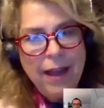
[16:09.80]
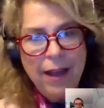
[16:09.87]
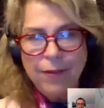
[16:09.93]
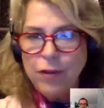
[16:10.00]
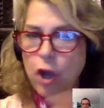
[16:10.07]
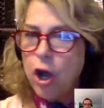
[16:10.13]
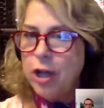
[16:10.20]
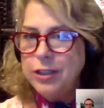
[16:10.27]
have
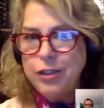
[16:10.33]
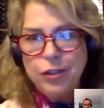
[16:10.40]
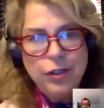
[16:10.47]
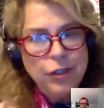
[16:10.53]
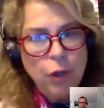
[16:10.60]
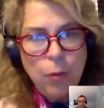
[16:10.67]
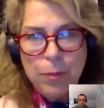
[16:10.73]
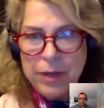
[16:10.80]
gone to
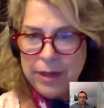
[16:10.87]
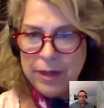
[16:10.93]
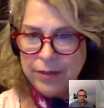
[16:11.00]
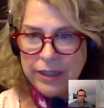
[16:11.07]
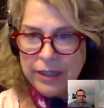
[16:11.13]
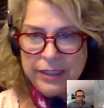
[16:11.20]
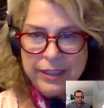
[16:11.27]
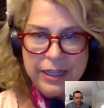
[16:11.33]
so many of
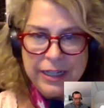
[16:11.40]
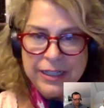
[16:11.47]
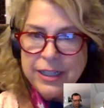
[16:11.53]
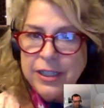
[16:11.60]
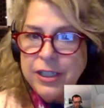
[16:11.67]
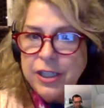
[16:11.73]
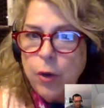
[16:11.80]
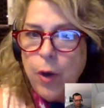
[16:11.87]
these things, and
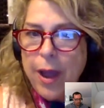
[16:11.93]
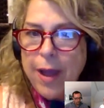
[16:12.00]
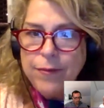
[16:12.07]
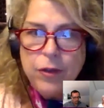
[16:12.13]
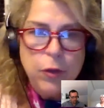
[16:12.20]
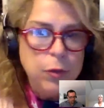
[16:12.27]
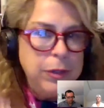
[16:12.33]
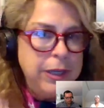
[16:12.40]
so have
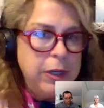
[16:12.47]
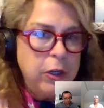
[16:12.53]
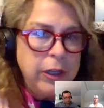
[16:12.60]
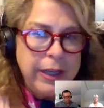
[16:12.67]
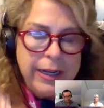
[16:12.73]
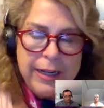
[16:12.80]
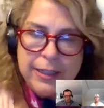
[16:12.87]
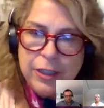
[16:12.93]
you, Neil
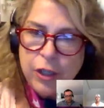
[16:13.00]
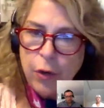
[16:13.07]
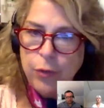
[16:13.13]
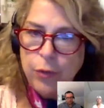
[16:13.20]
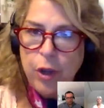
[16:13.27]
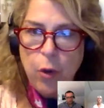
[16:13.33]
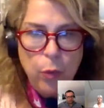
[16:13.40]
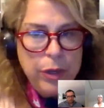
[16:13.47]
and
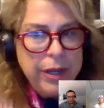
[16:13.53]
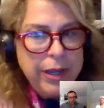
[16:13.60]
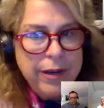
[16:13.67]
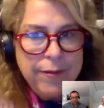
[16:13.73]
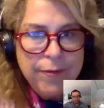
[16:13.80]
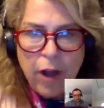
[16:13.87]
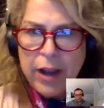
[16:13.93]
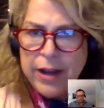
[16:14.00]
Antonio. We get
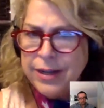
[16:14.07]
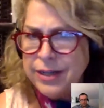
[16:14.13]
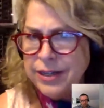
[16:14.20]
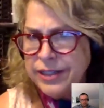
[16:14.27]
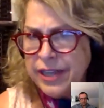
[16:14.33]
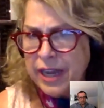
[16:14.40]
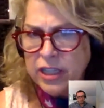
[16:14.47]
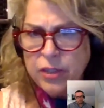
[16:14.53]
invited as
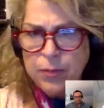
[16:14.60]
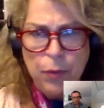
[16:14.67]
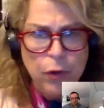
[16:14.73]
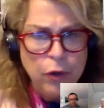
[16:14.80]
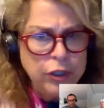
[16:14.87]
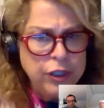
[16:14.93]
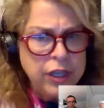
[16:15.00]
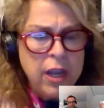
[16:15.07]

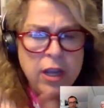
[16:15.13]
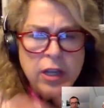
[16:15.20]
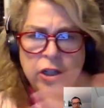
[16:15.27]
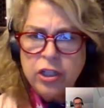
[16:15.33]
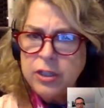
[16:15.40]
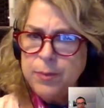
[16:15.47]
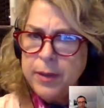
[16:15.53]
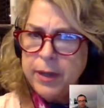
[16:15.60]
experts to
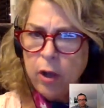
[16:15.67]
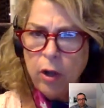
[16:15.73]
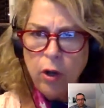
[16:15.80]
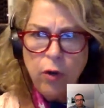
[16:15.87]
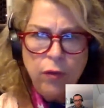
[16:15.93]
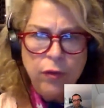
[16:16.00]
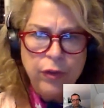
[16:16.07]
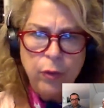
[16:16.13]
speak all
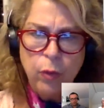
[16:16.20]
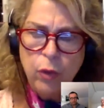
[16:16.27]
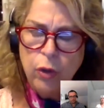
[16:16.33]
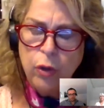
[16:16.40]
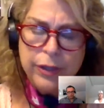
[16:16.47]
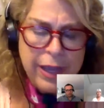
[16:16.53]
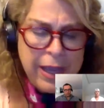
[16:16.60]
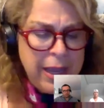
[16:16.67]
over the
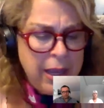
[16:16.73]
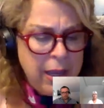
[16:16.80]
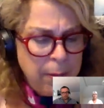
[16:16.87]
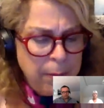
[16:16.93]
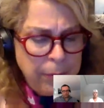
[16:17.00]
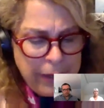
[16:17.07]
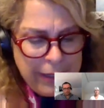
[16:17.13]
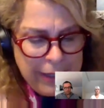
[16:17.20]
world.
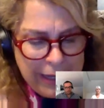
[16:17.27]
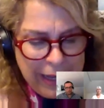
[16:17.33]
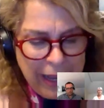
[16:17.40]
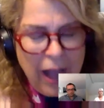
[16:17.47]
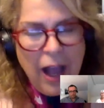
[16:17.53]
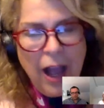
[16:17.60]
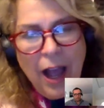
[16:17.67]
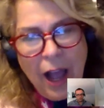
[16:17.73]
But
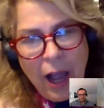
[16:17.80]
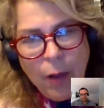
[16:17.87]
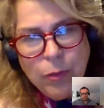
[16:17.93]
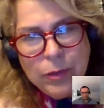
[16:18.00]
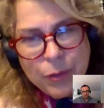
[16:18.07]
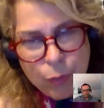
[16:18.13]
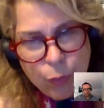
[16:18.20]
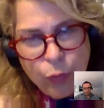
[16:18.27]
I
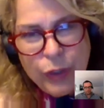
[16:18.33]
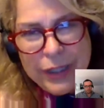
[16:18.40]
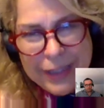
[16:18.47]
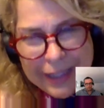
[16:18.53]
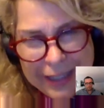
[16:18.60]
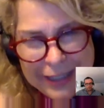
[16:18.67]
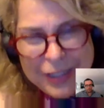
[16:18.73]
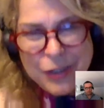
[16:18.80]
was
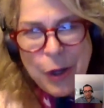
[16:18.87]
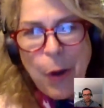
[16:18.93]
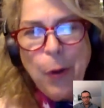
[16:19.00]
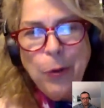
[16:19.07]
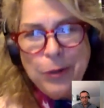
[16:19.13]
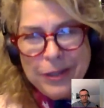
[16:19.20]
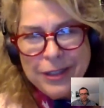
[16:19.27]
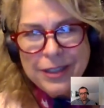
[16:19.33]
really so
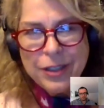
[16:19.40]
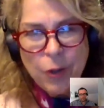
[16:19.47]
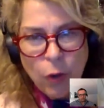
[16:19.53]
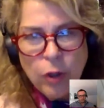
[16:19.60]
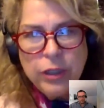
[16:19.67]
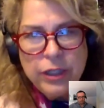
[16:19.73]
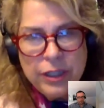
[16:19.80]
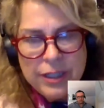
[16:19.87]

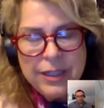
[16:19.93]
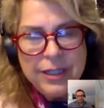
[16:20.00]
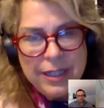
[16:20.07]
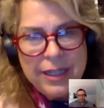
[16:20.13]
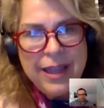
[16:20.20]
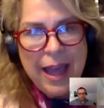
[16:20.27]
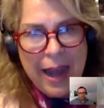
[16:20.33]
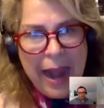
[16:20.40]
discouraged to see
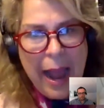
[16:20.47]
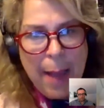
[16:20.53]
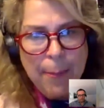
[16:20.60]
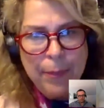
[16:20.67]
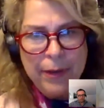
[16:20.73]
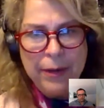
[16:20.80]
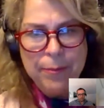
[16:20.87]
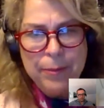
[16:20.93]
that
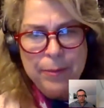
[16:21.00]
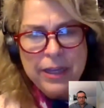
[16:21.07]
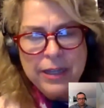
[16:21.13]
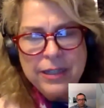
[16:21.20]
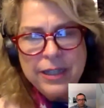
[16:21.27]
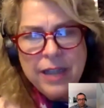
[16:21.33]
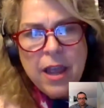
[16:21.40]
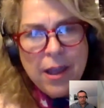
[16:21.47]
happen,
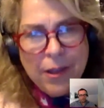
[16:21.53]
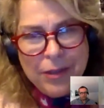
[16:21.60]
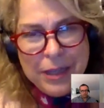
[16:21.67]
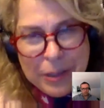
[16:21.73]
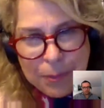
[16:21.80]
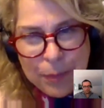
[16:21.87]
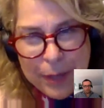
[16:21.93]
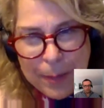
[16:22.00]
because these
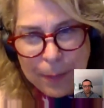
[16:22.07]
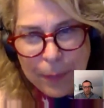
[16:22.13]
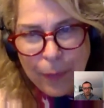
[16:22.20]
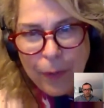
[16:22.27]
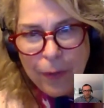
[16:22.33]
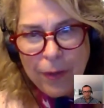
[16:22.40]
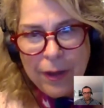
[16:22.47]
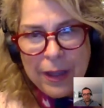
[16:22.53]

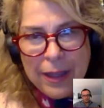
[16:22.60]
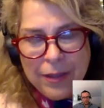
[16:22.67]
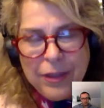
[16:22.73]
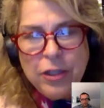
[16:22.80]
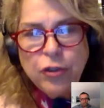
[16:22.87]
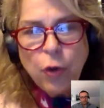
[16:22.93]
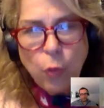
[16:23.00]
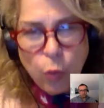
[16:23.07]
people,
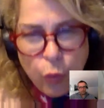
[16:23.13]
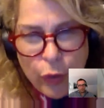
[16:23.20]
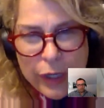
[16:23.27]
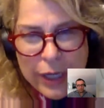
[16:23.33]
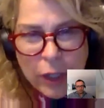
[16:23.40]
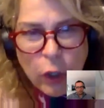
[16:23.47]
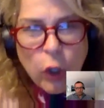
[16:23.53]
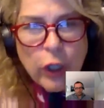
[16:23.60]
these are
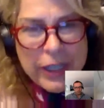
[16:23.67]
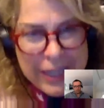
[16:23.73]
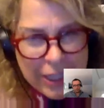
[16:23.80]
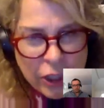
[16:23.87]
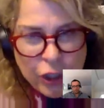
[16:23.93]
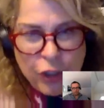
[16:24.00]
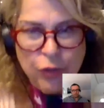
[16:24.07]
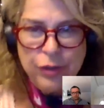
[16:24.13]
real
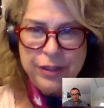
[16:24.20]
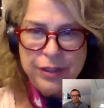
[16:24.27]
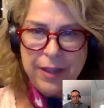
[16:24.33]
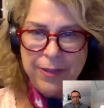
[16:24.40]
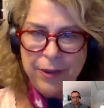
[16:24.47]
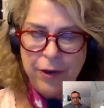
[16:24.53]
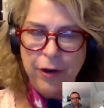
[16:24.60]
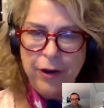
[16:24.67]
issues that
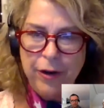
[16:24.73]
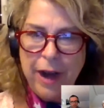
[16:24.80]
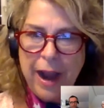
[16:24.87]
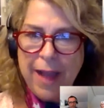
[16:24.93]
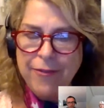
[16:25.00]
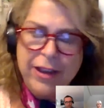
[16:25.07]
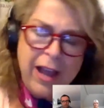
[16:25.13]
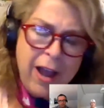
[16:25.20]
they're
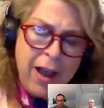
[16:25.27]
having.